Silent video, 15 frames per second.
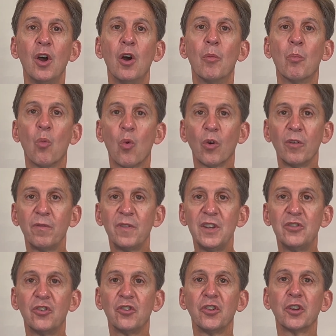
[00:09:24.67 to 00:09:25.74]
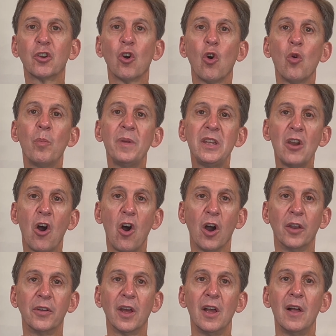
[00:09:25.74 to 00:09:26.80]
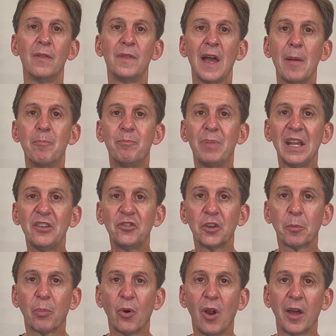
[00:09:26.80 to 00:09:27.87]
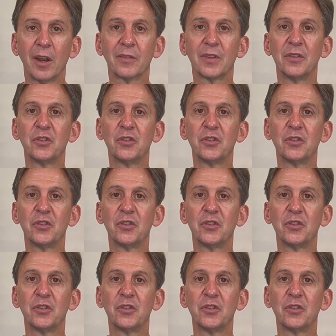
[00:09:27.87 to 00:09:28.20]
more features and go beyond that basic product that,